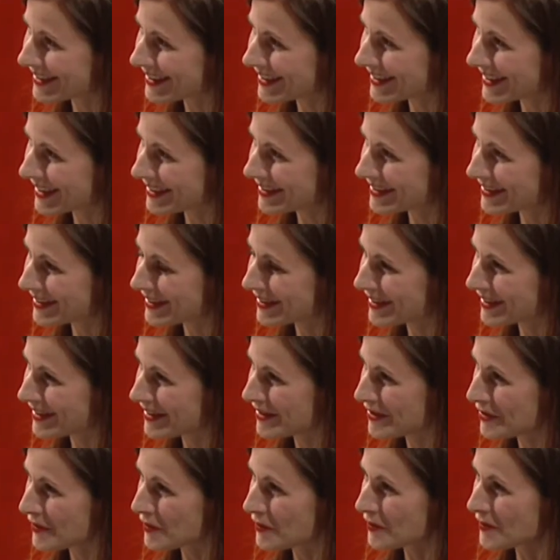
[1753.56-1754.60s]
Absolutely. That
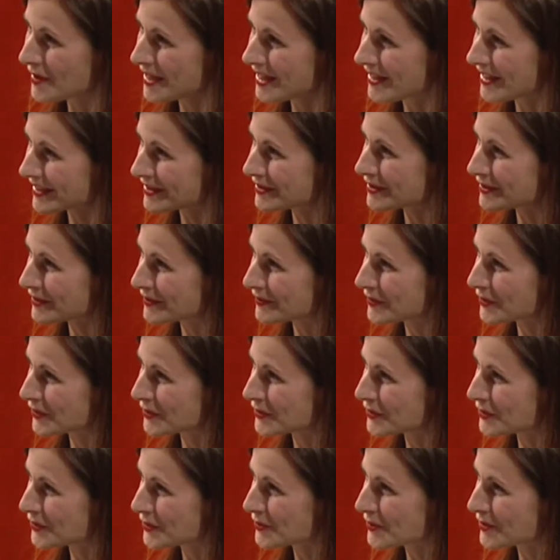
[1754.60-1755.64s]
we as
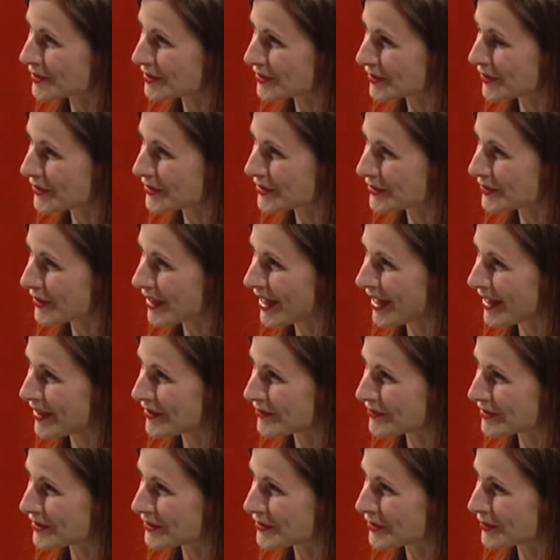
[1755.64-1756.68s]
consumers also
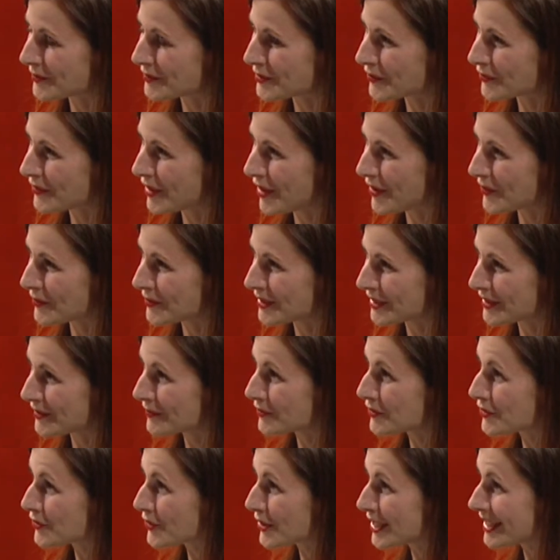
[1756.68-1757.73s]
have in terms of how we
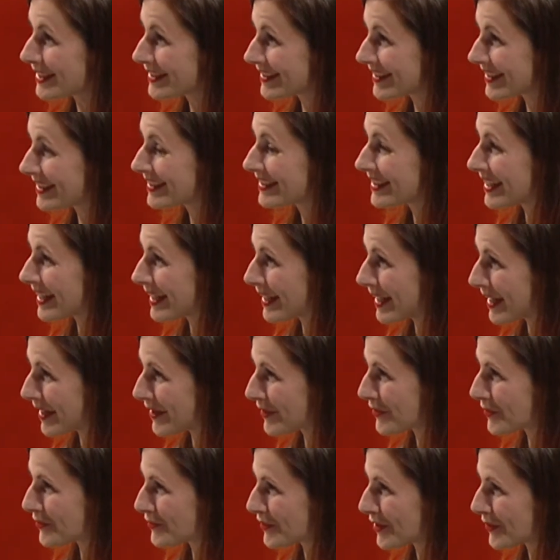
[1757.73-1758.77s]
treat and take care of